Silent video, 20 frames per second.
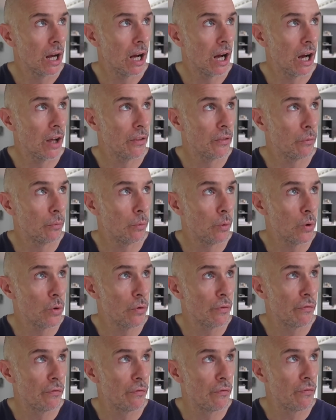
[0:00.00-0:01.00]
The
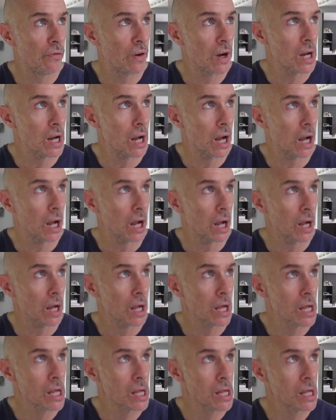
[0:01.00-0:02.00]
roof, I